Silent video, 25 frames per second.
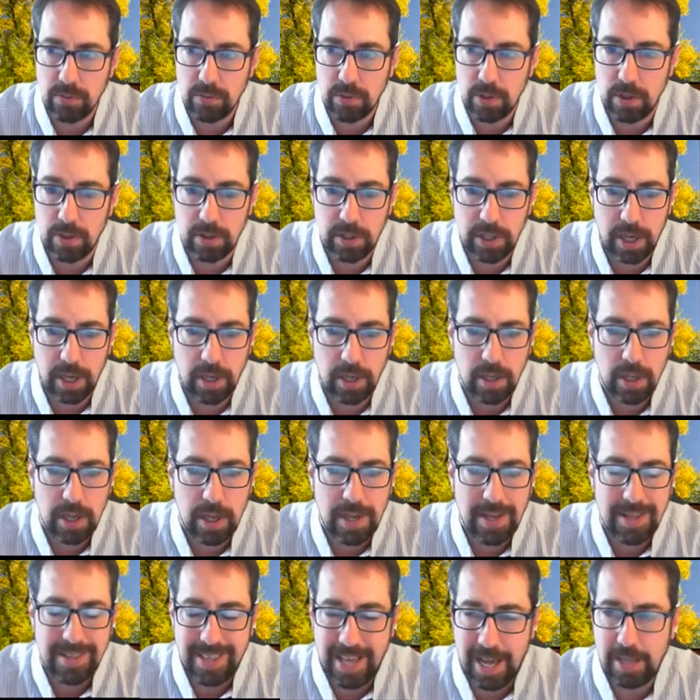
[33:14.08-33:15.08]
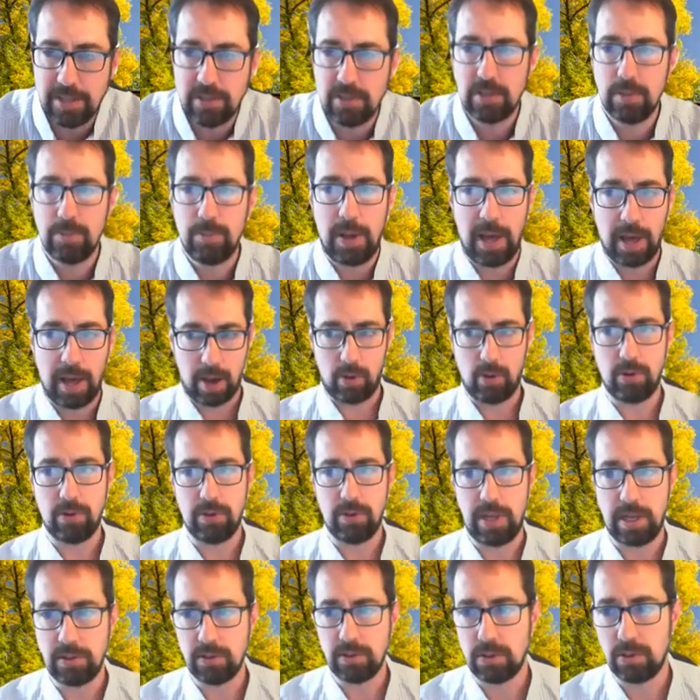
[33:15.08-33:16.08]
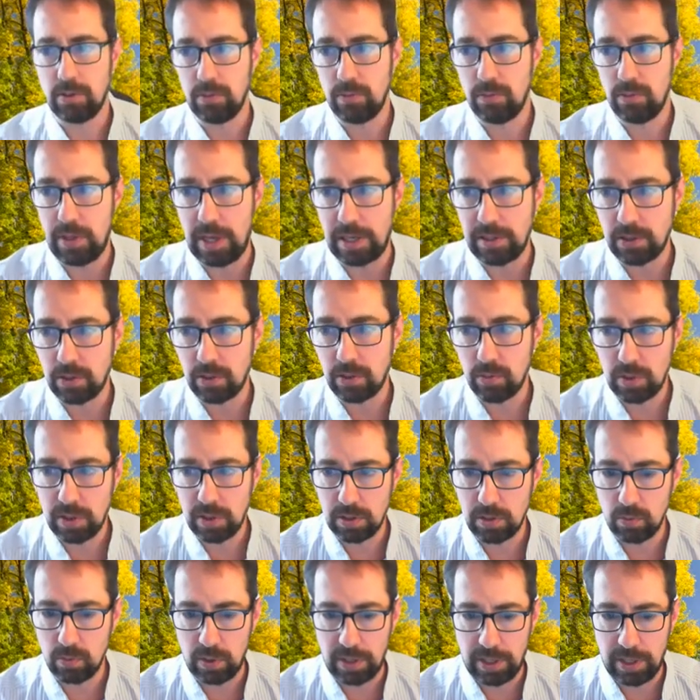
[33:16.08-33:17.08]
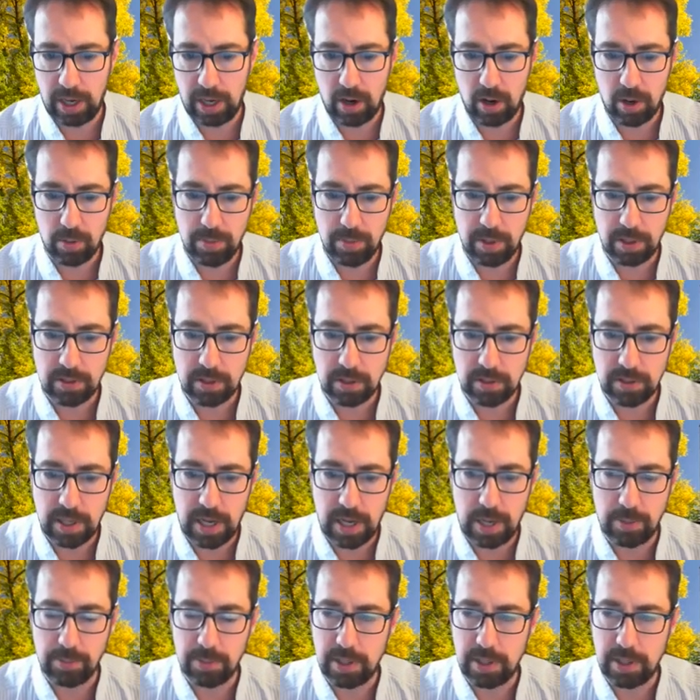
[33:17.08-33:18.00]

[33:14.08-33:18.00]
Okay, that's the power. That's the reason we care about the time